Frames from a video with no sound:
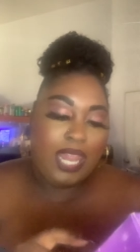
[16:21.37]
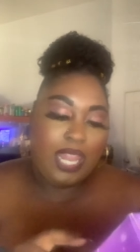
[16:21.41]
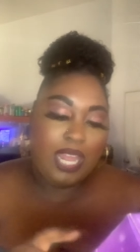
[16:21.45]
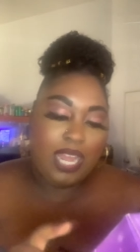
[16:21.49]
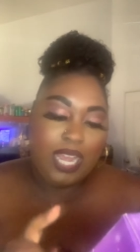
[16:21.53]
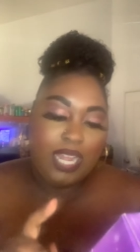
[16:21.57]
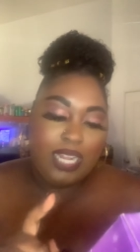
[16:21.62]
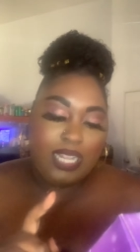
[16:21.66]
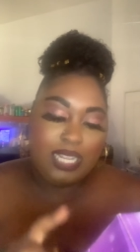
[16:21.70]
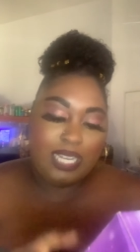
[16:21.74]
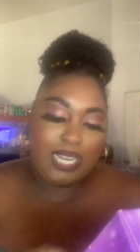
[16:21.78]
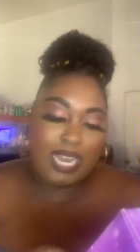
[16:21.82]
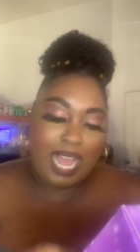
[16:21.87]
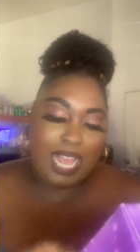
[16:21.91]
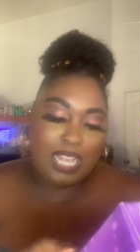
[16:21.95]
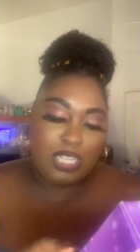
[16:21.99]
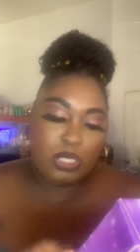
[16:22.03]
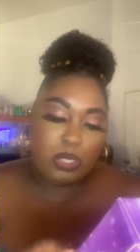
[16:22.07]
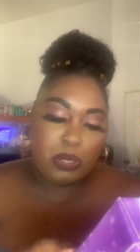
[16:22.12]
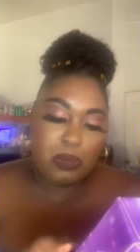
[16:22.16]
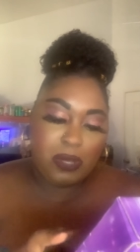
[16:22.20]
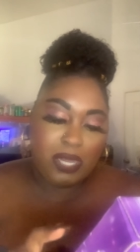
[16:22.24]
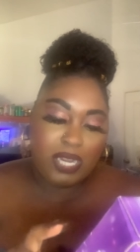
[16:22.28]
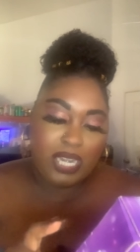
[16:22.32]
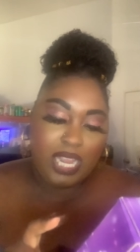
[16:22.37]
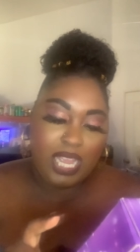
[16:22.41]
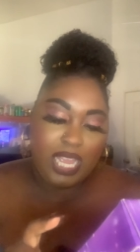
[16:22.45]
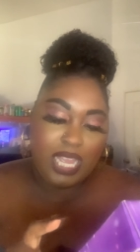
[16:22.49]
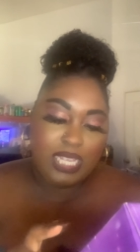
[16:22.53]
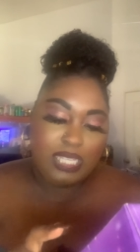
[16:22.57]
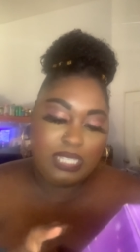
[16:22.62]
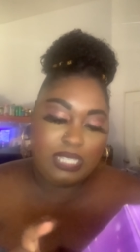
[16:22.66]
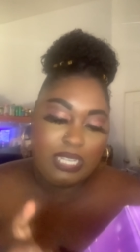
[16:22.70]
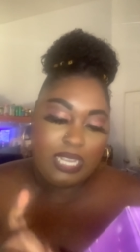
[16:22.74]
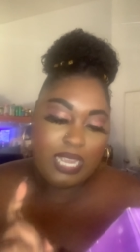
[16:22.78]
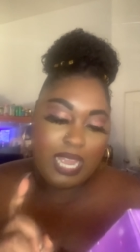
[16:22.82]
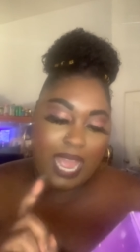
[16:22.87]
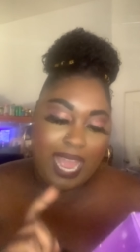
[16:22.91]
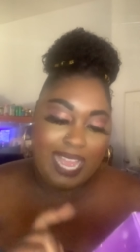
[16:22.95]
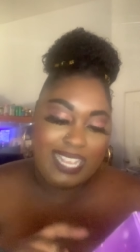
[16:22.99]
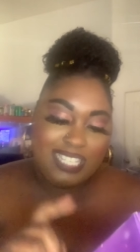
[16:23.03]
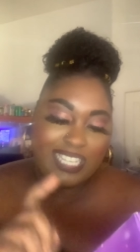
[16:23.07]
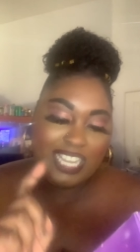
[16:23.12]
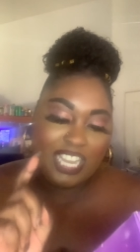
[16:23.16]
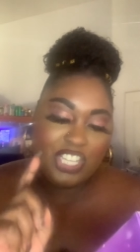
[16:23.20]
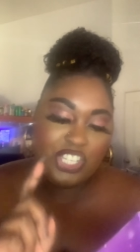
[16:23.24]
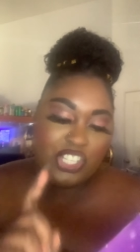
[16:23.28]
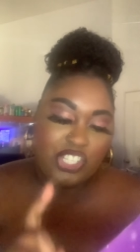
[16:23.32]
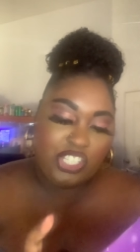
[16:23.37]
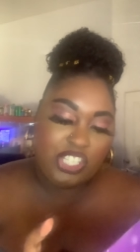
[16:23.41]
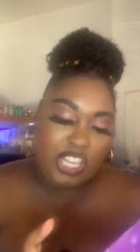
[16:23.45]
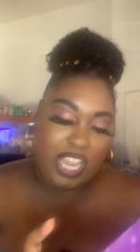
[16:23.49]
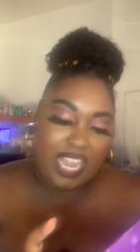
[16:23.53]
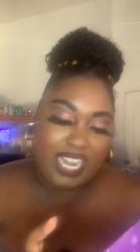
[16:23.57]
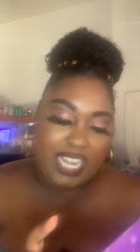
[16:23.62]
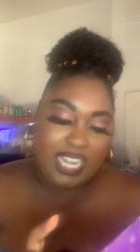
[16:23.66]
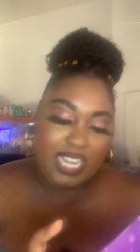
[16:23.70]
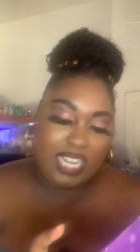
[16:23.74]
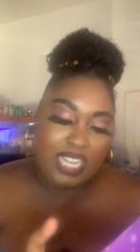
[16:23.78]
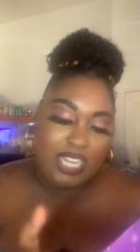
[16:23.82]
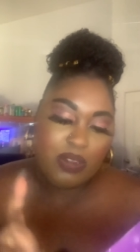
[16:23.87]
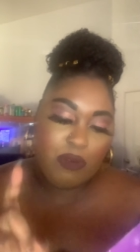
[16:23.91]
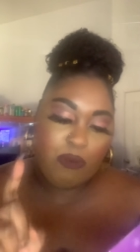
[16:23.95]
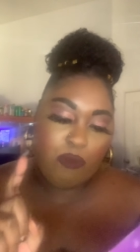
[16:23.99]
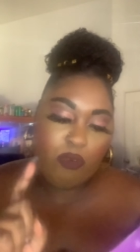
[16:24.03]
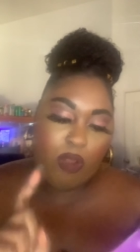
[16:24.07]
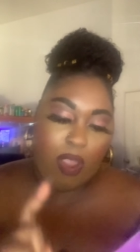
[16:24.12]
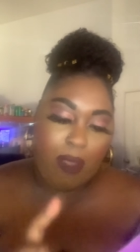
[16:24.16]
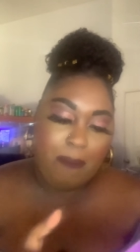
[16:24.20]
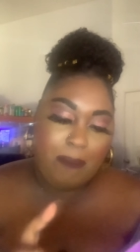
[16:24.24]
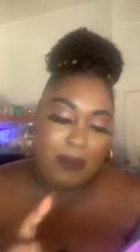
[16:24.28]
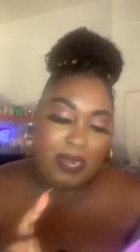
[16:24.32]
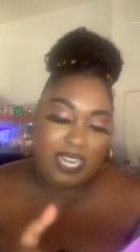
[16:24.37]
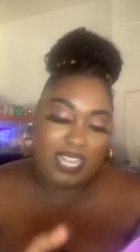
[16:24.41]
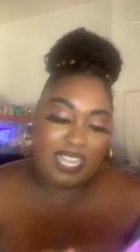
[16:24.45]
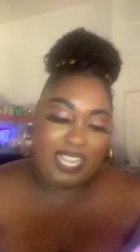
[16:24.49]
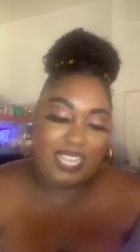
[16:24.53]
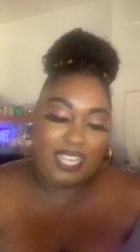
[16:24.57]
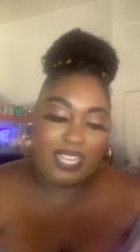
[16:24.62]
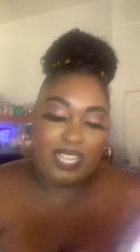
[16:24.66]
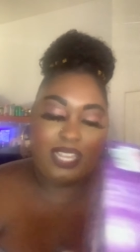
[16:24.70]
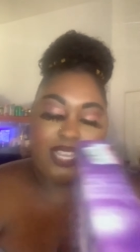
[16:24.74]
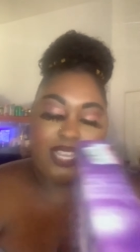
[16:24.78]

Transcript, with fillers: And then the last one is an anti-shedding remedy.